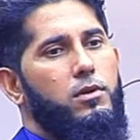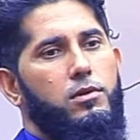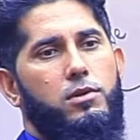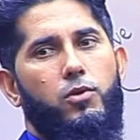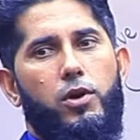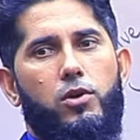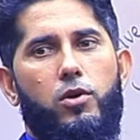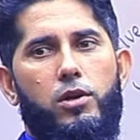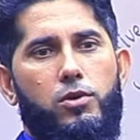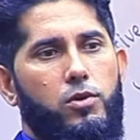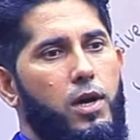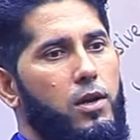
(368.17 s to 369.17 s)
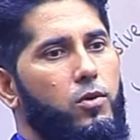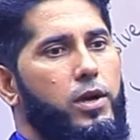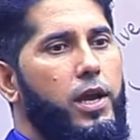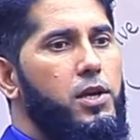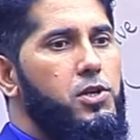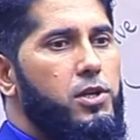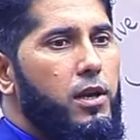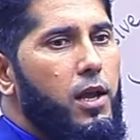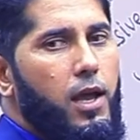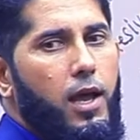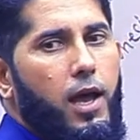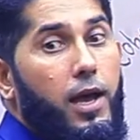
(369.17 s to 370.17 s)
So according to collocation,
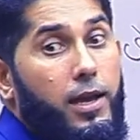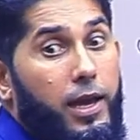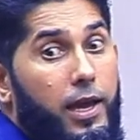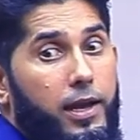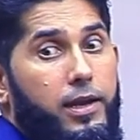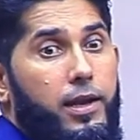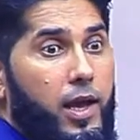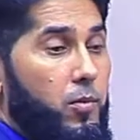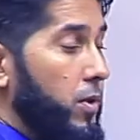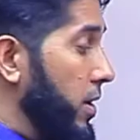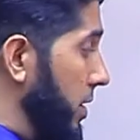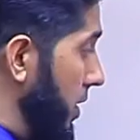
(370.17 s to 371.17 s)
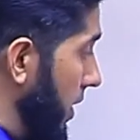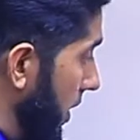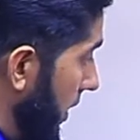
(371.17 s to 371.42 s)
again, I mean,